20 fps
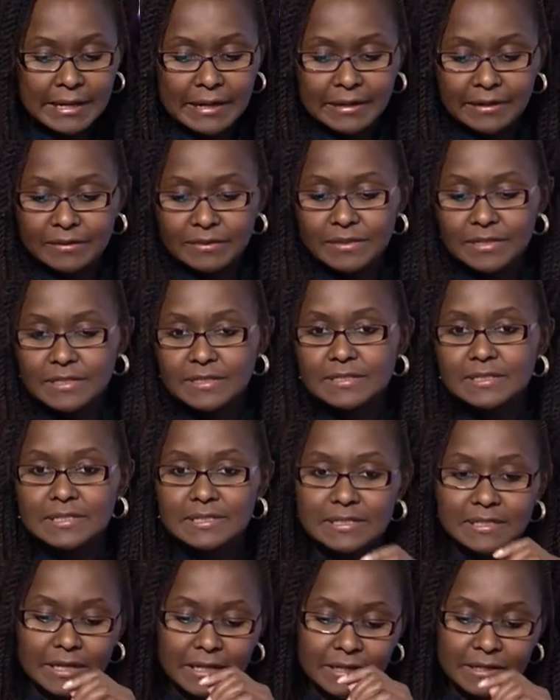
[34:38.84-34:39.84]
this
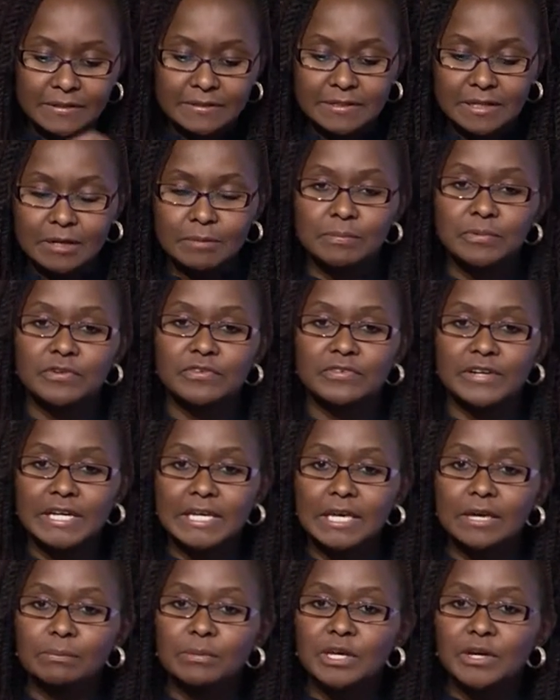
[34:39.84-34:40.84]
is an example of a
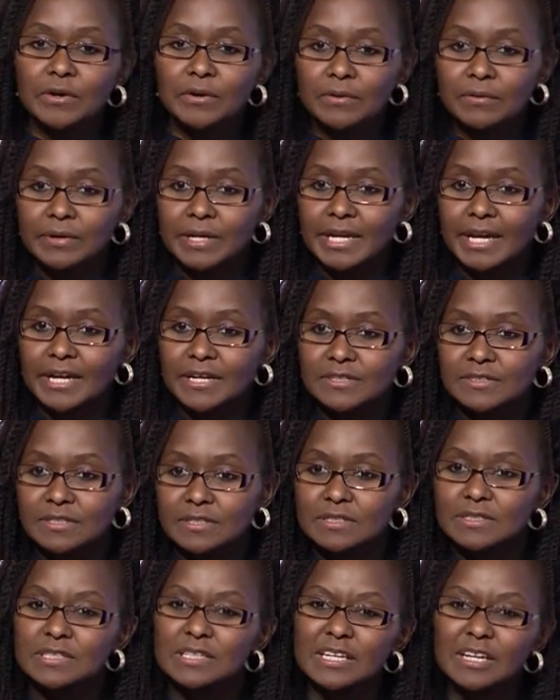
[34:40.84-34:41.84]
chemical
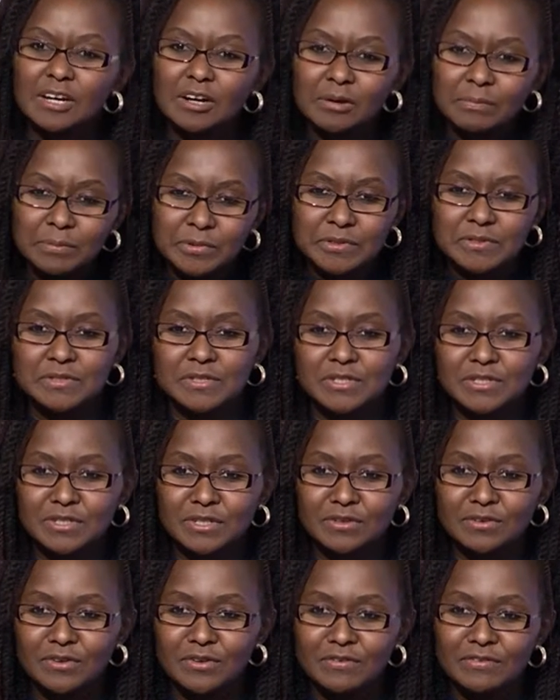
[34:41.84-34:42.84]
reaction,
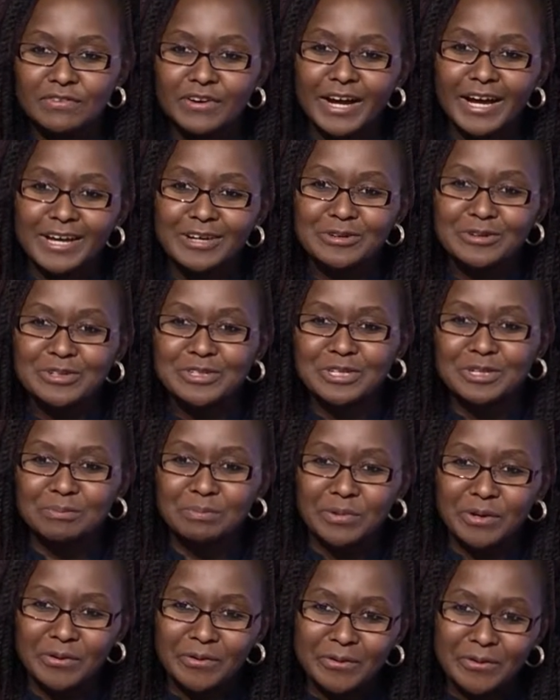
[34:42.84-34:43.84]
decomposition of hydrogen
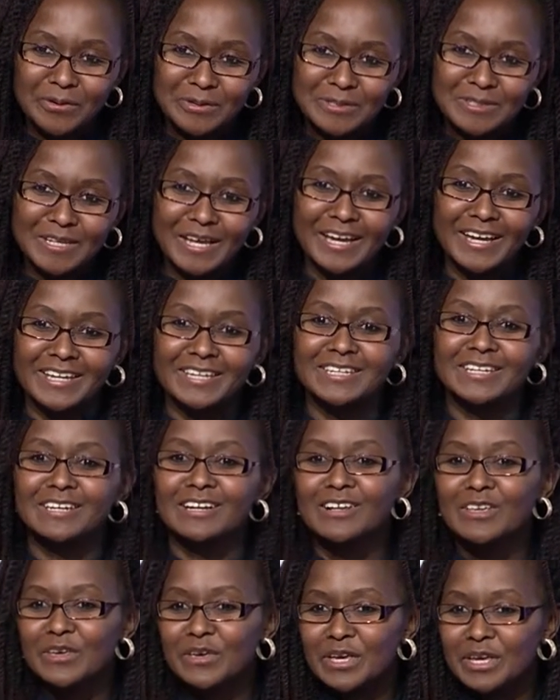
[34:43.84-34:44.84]
peroxide.
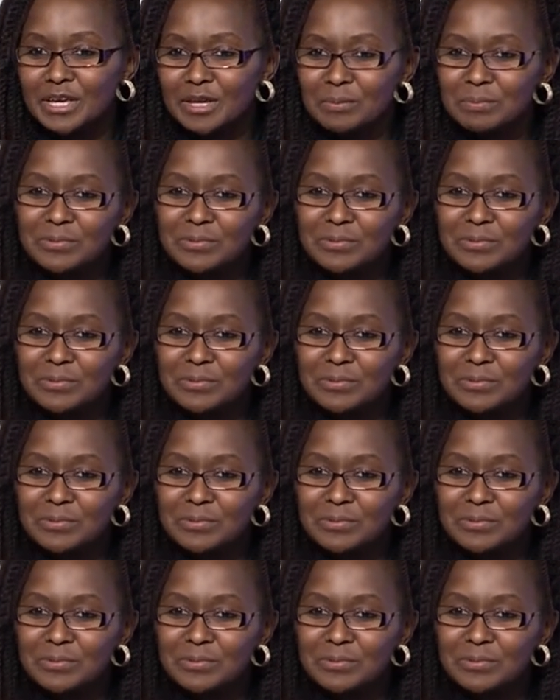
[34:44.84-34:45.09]
It